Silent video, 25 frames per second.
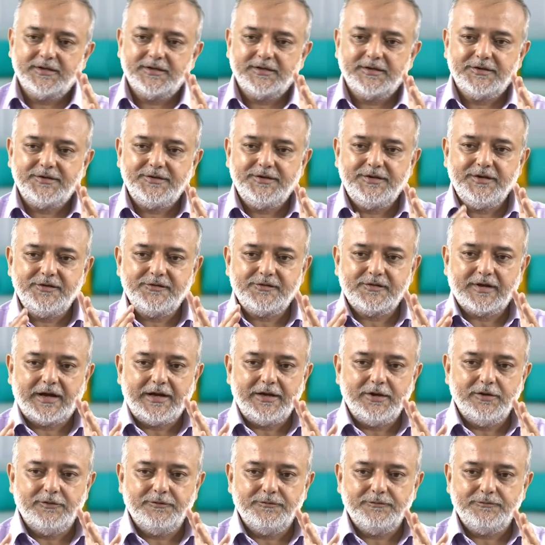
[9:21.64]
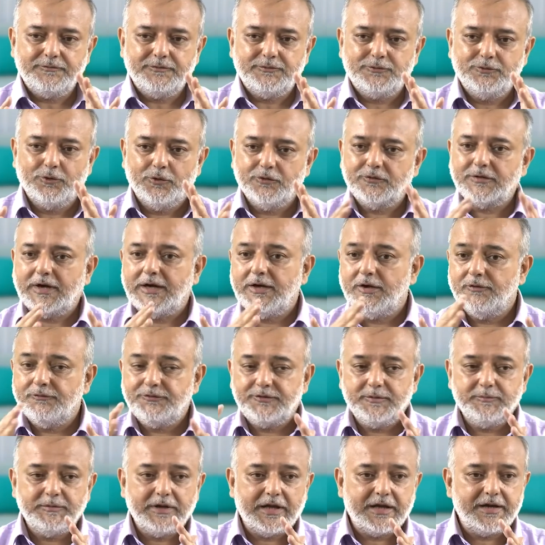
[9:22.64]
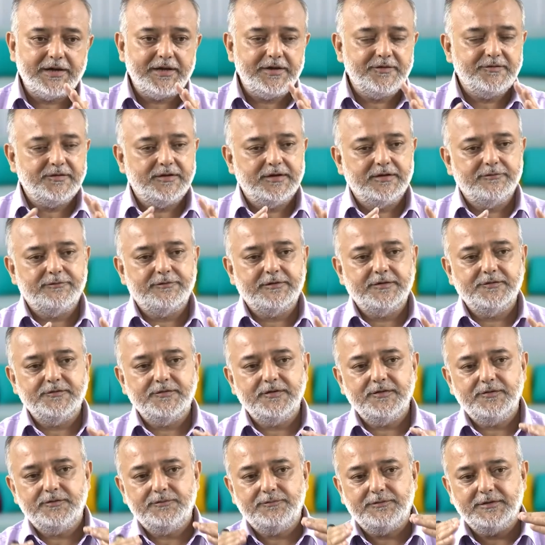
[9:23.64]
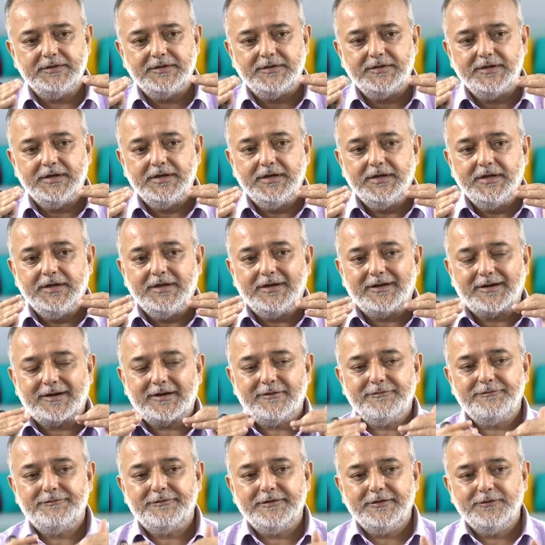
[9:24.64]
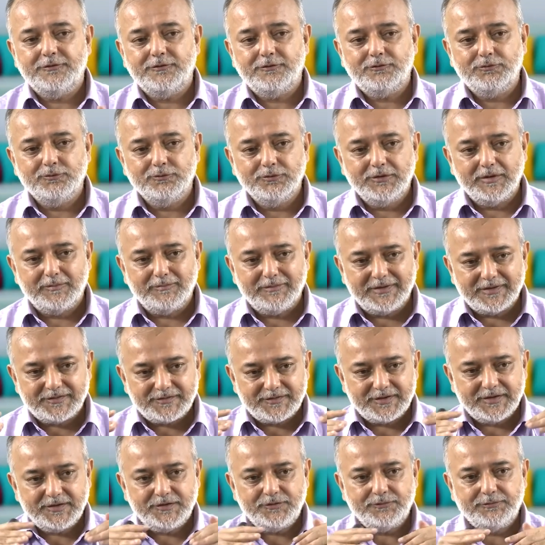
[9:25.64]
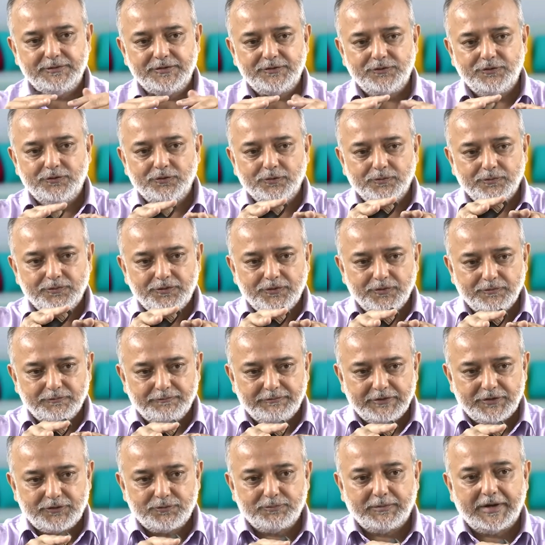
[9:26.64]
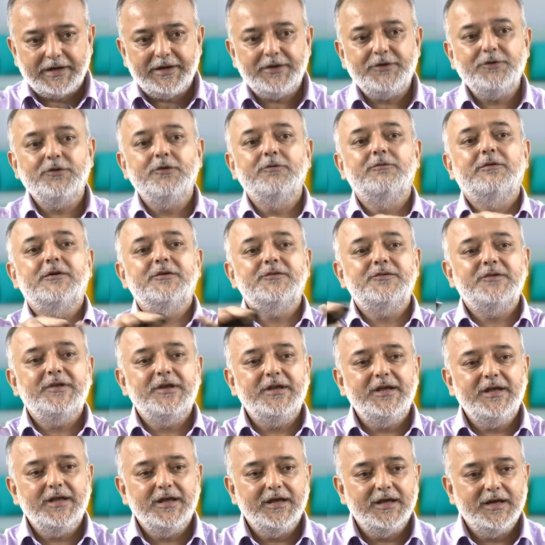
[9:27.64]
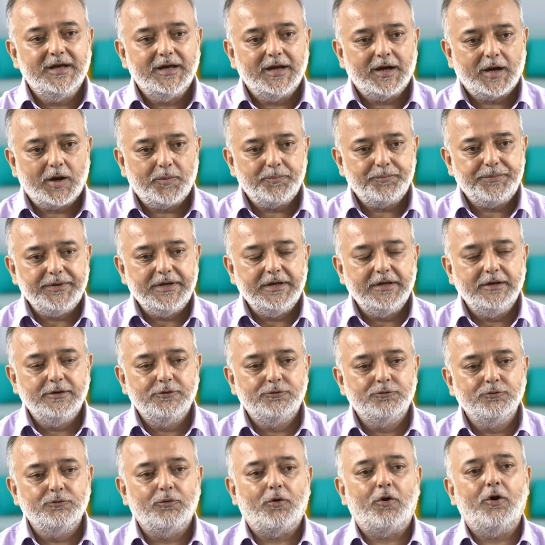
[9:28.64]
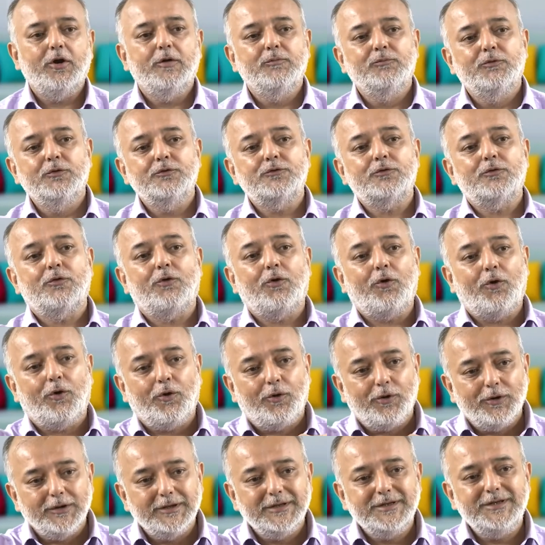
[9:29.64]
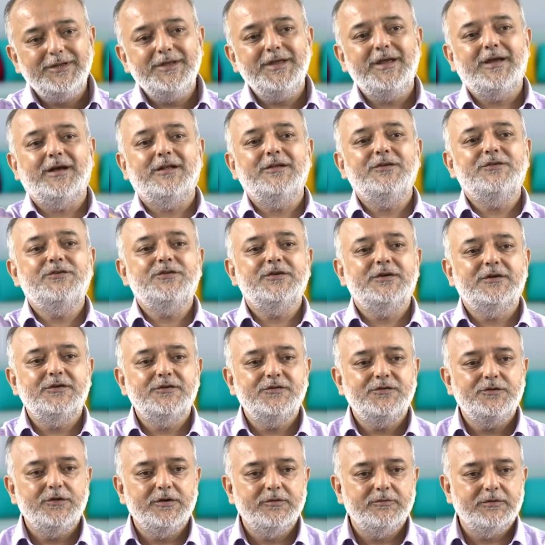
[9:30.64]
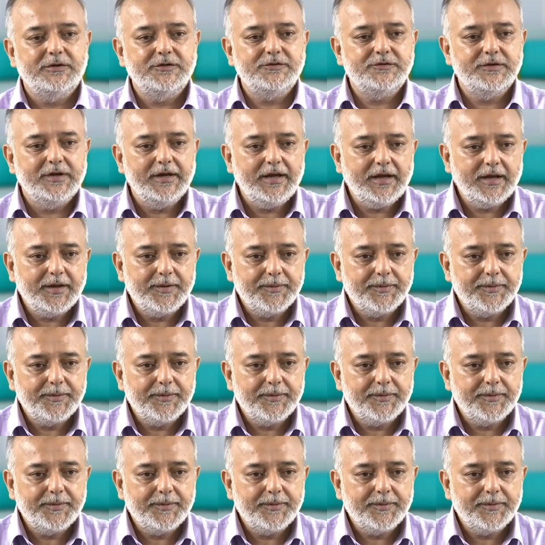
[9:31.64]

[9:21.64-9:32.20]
this kind of those kind of similarities and differences with reference to the message which you, you which might universally appeal to almost all the cultures universally